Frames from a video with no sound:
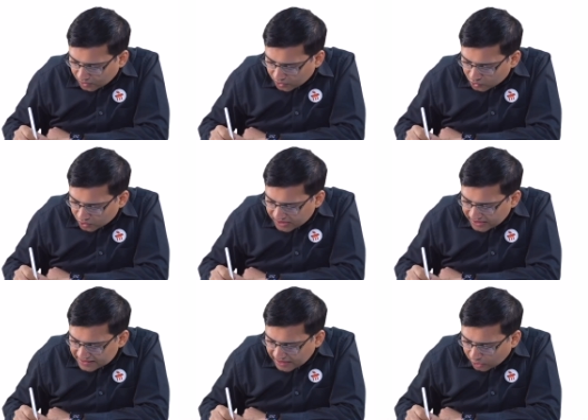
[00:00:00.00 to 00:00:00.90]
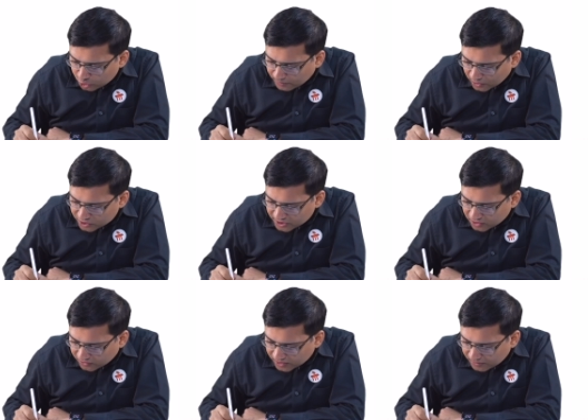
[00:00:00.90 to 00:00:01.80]
So these outpouchings
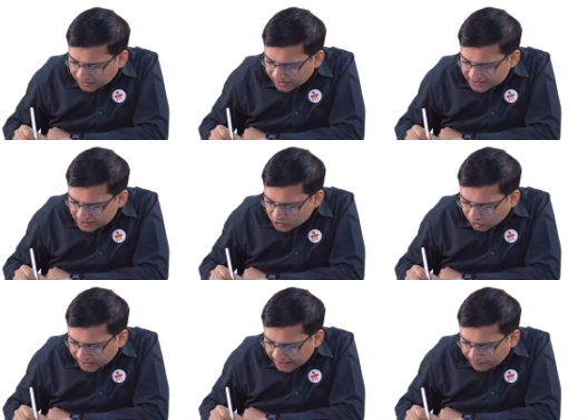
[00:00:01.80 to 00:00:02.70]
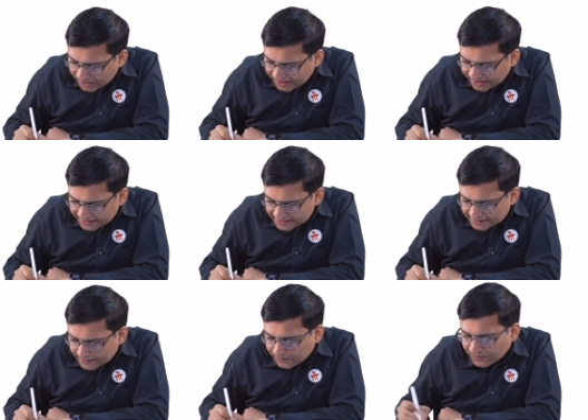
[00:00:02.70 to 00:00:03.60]
of the blood vessels or capillaries,